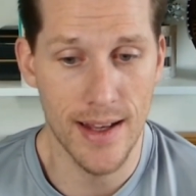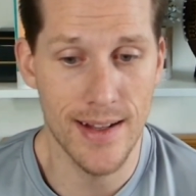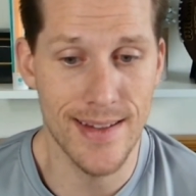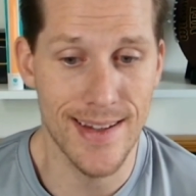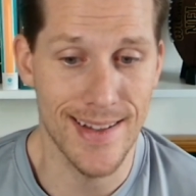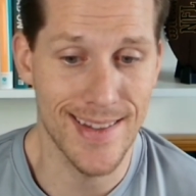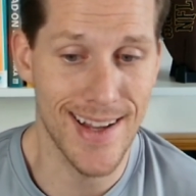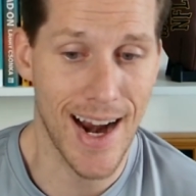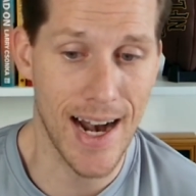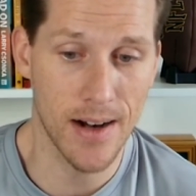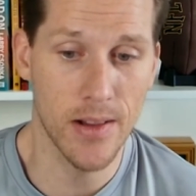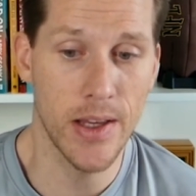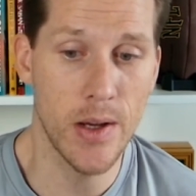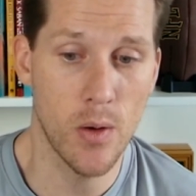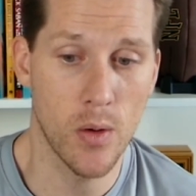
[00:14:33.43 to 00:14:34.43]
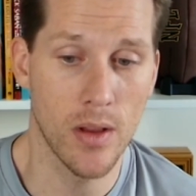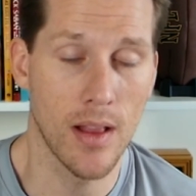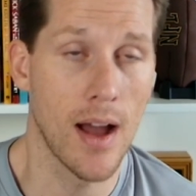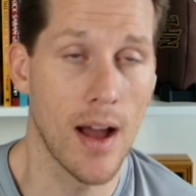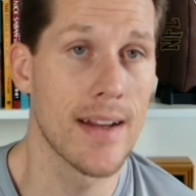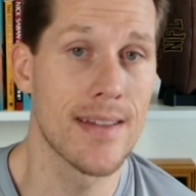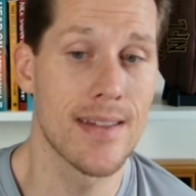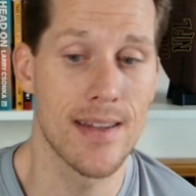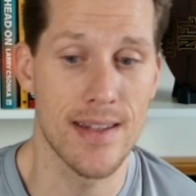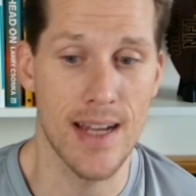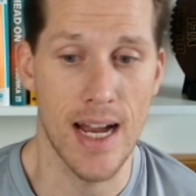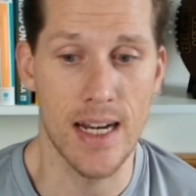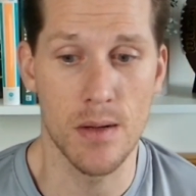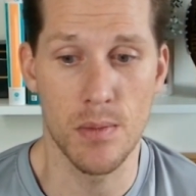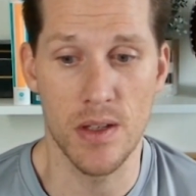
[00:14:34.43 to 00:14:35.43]
It's entirely online. It's
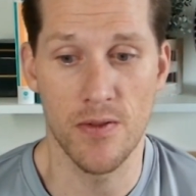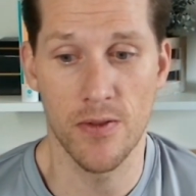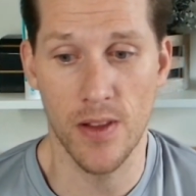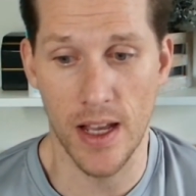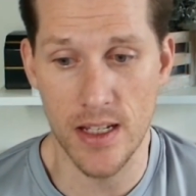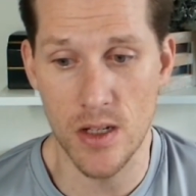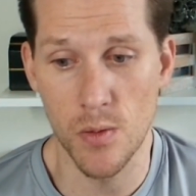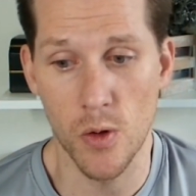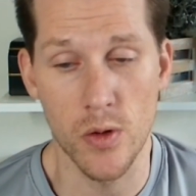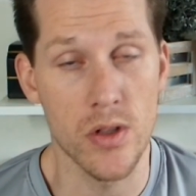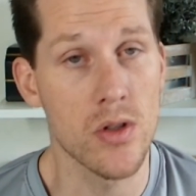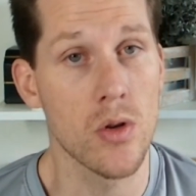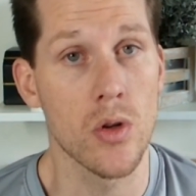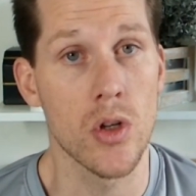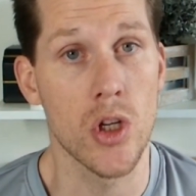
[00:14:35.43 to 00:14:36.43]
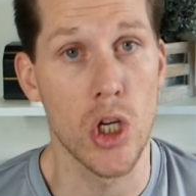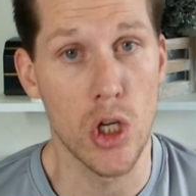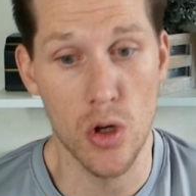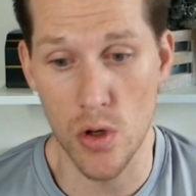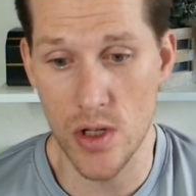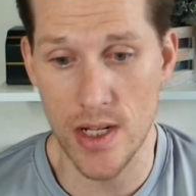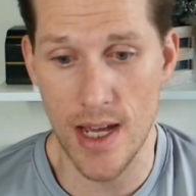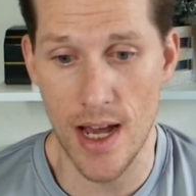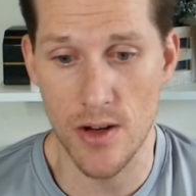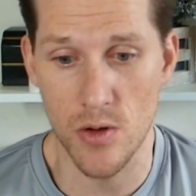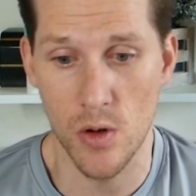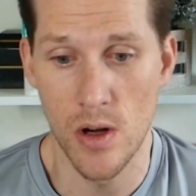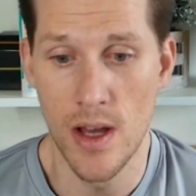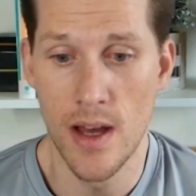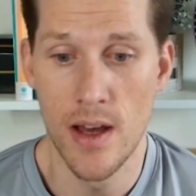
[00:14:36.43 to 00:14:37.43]
designed to be flexible and suited to your
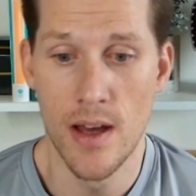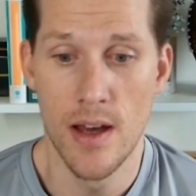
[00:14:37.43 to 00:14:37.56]
schedule.